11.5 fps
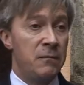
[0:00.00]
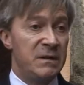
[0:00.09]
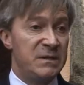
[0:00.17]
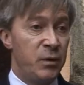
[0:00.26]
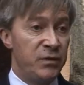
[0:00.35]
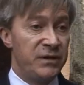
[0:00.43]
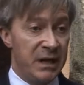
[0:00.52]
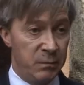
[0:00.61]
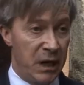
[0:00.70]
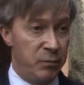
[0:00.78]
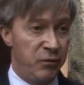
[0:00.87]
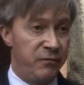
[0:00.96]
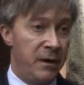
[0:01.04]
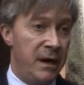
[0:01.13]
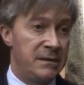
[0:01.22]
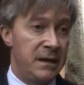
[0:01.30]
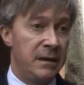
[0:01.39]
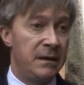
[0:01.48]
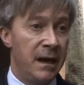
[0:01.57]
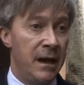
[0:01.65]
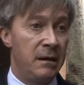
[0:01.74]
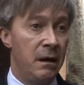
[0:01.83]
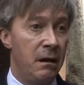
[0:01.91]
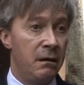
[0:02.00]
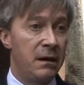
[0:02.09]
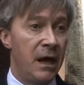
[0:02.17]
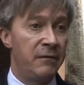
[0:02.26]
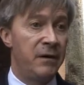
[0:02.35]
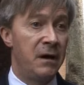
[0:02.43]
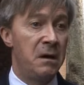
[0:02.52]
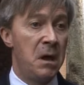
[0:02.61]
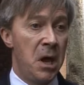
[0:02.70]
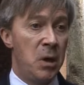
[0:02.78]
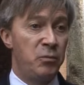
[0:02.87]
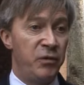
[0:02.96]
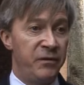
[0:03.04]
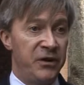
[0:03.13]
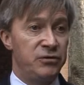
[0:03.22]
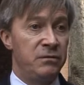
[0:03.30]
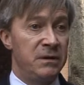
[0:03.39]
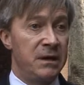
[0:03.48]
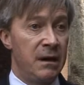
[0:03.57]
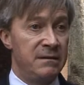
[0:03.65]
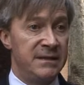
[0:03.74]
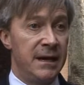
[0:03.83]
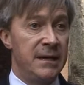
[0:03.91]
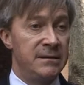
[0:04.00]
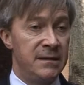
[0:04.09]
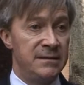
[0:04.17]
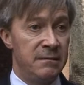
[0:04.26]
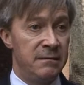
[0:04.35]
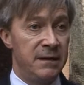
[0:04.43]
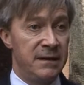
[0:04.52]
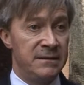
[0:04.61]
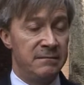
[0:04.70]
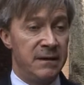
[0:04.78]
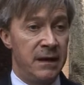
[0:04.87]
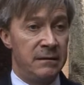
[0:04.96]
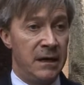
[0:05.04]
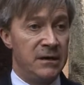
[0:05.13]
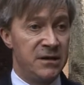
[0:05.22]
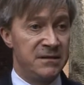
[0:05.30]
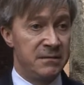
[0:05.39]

responding by providing K&R cover professional negotiators and things of that nature.